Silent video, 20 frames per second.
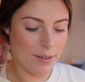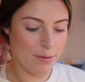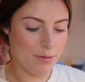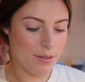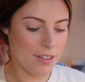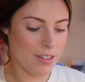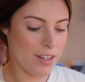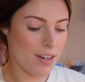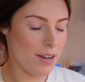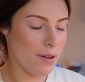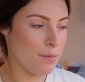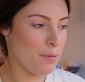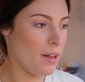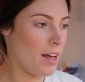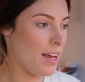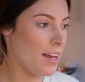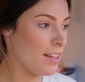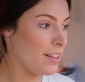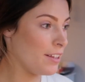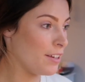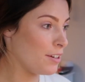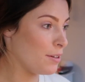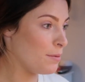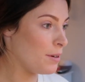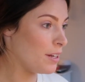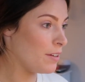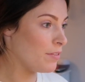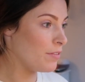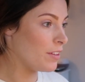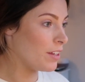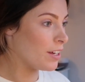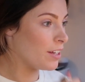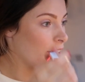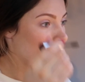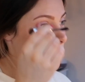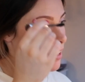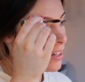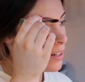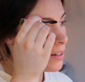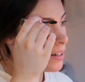I'm just gonna apply a little bit of the
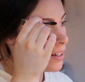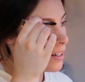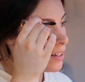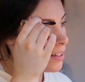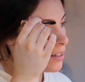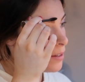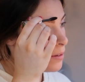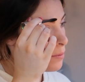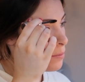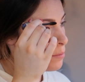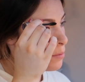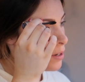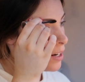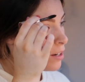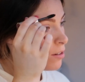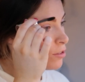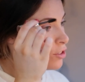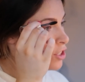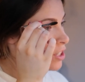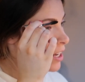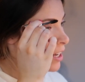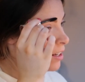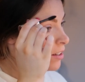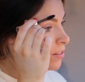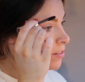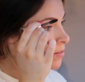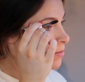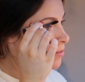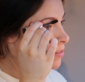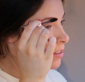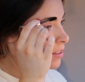clear brow gel.